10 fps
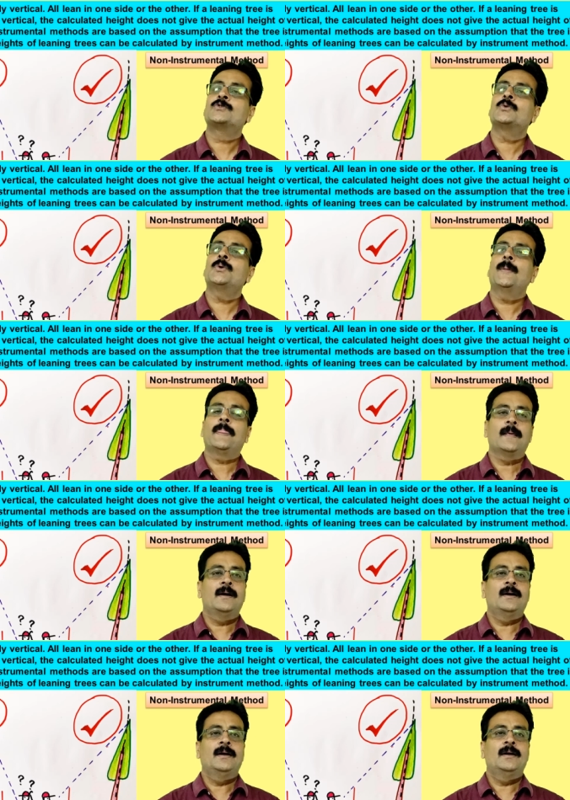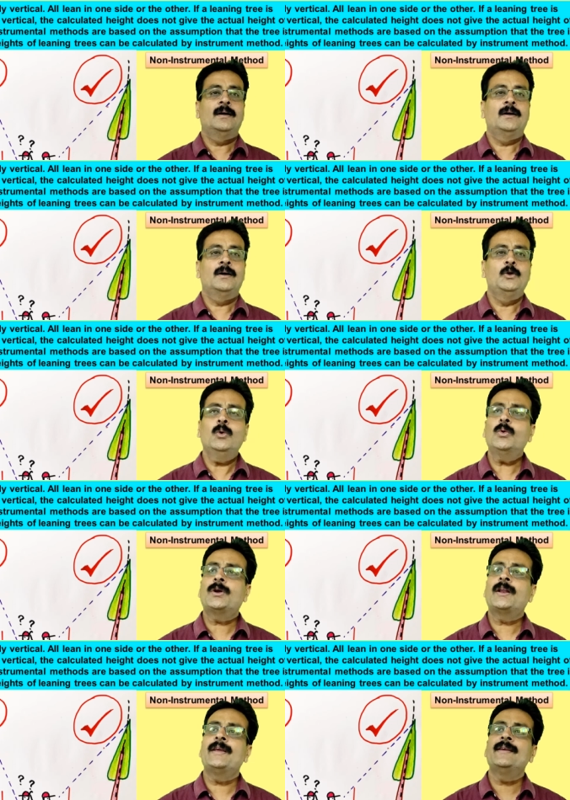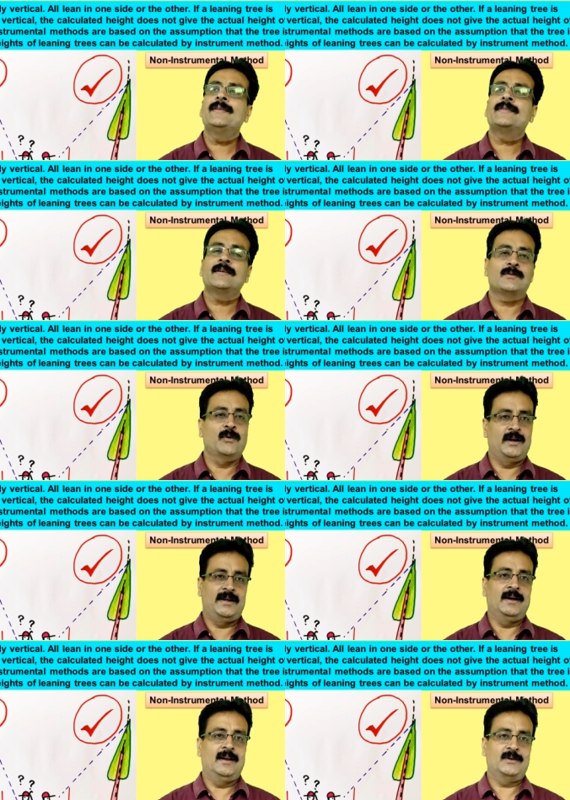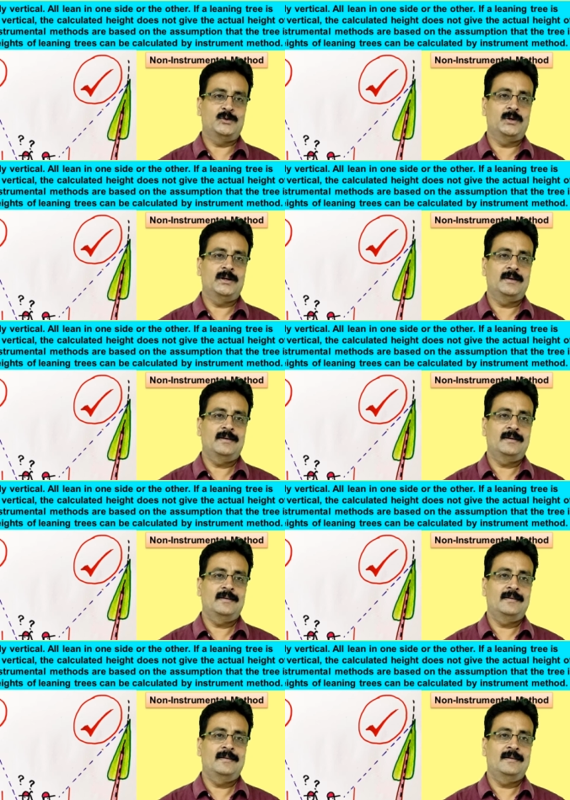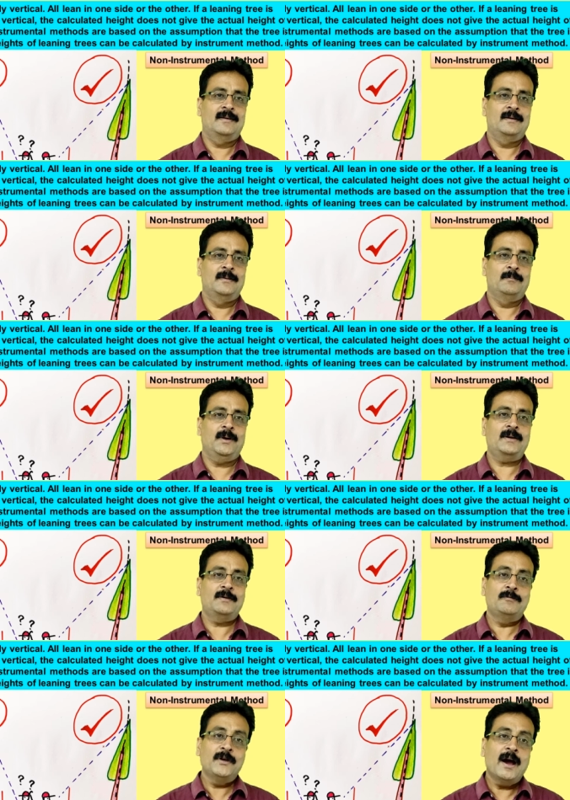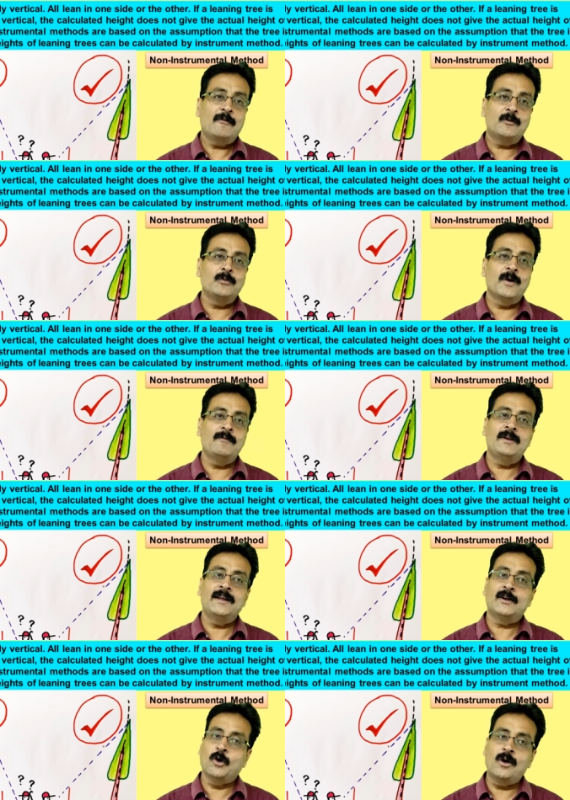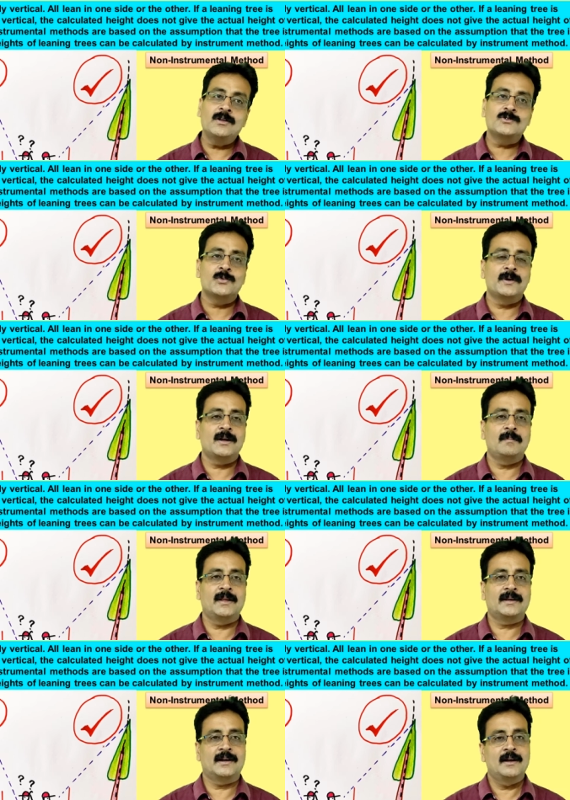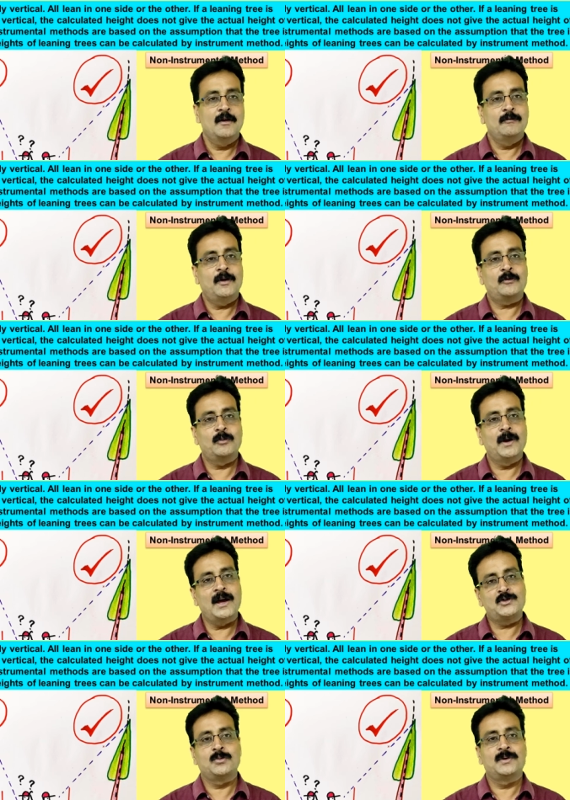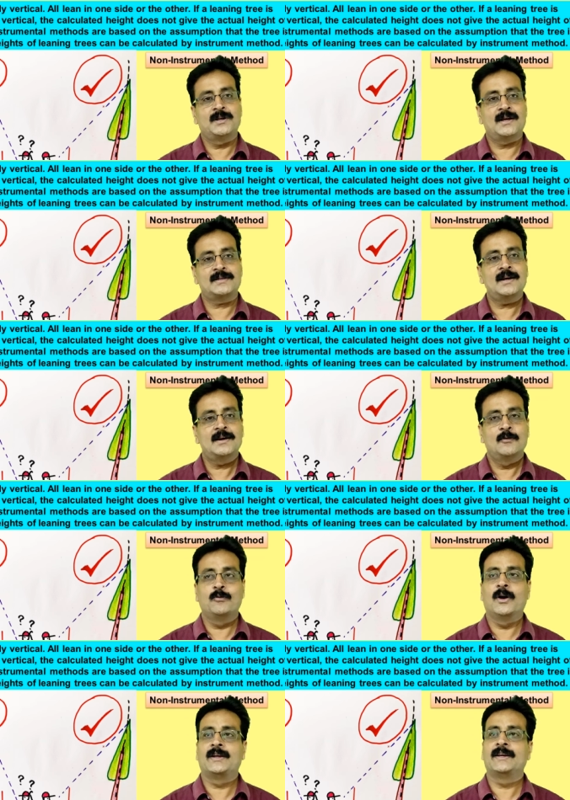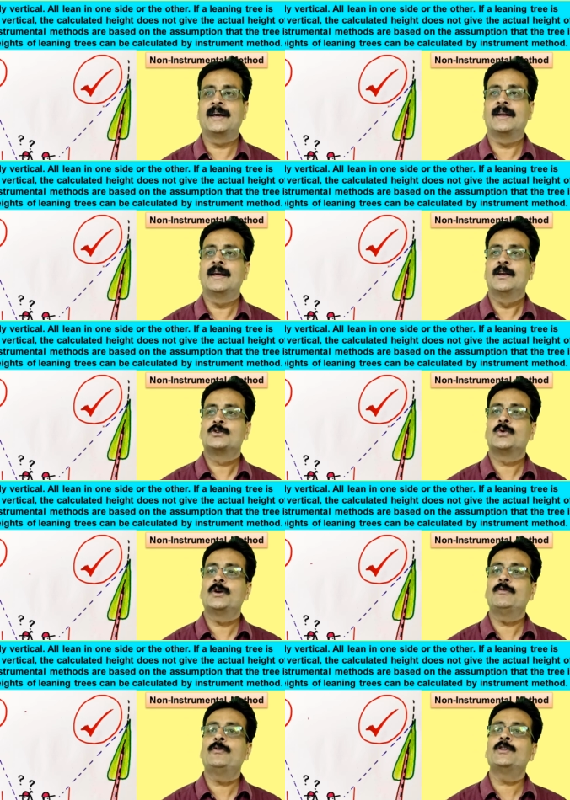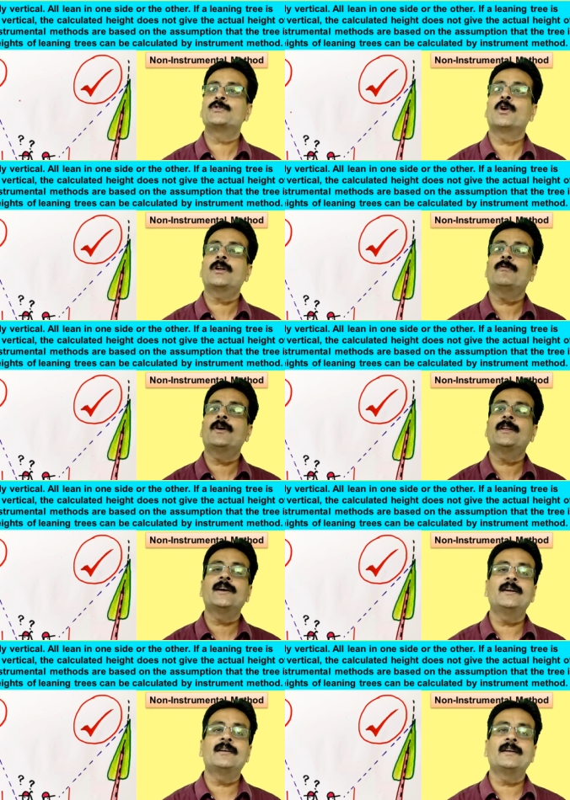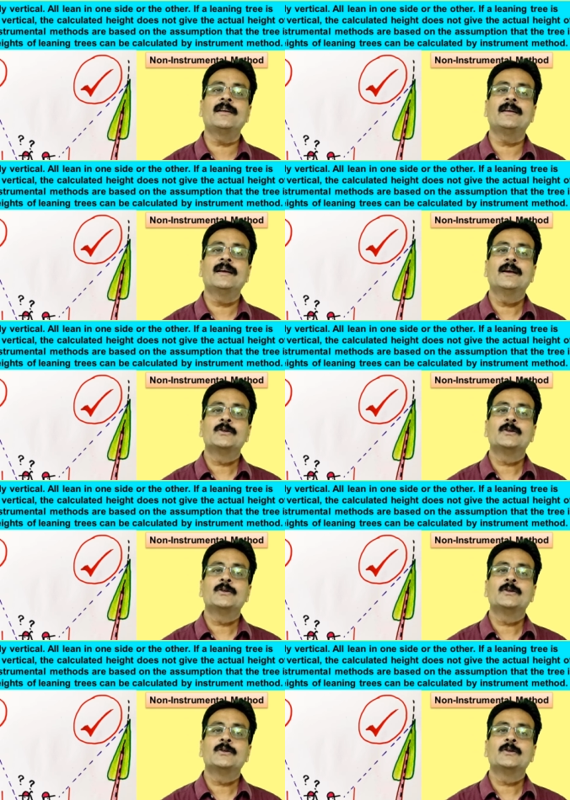So no trees is vertical actually but we have to when we take non-instrumental method we have to assume it as a vertical so if it is not a vertical tree